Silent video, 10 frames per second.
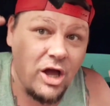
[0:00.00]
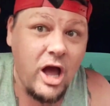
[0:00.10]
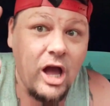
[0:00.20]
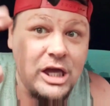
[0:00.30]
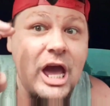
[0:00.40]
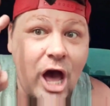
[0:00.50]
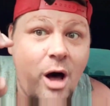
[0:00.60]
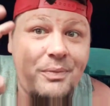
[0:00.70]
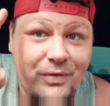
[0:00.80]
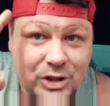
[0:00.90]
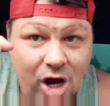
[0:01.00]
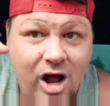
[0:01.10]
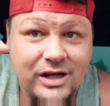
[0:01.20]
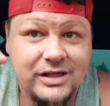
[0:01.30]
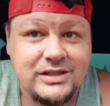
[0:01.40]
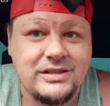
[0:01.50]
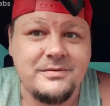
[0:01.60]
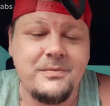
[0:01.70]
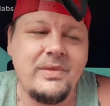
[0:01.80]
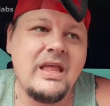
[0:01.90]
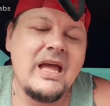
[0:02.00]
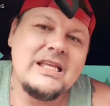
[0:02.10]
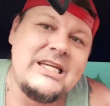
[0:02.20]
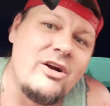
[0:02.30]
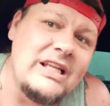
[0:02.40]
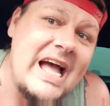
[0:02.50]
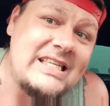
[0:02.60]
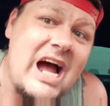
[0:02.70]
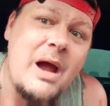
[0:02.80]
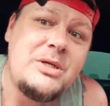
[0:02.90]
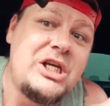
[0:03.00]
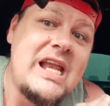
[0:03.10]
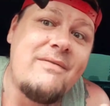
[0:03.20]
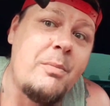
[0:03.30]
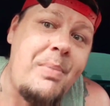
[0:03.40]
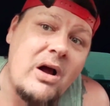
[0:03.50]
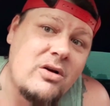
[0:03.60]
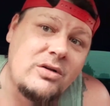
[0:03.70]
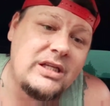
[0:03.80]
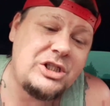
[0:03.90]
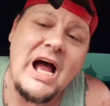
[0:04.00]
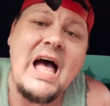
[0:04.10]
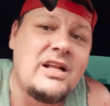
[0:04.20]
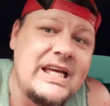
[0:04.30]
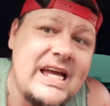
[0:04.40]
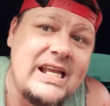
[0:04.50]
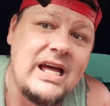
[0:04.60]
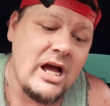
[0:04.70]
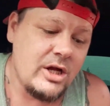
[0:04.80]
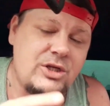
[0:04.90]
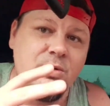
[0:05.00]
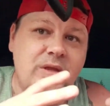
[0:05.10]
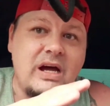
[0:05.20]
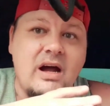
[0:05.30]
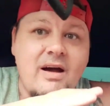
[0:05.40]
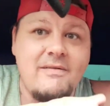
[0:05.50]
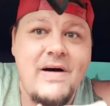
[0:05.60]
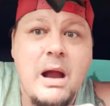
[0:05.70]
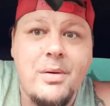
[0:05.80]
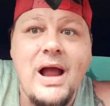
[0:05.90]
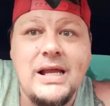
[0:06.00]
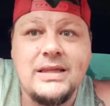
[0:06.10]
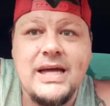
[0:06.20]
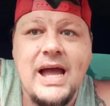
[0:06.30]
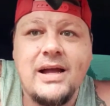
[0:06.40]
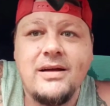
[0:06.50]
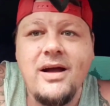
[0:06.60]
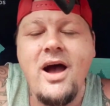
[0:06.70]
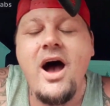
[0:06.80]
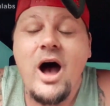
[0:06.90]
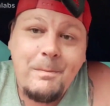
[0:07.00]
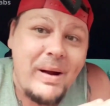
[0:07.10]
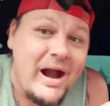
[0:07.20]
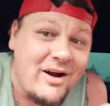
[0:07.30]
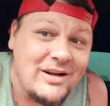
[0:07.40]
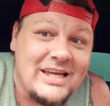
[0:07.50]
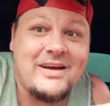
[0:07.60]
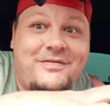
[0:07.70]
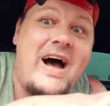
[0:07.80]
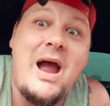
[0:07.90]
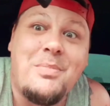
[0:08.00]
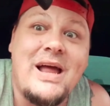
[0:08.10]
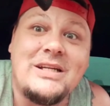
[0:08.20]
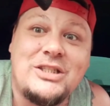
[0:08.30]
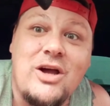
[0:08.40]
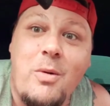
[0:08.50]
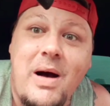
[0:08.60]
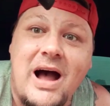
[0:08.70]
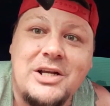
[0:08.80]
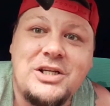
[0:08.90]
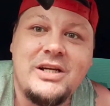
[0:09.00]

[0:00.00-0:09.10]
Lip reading: get help for jaundice. During that time, she never buckled the child in to the vibrating thing. Apparently, it vibrated so much,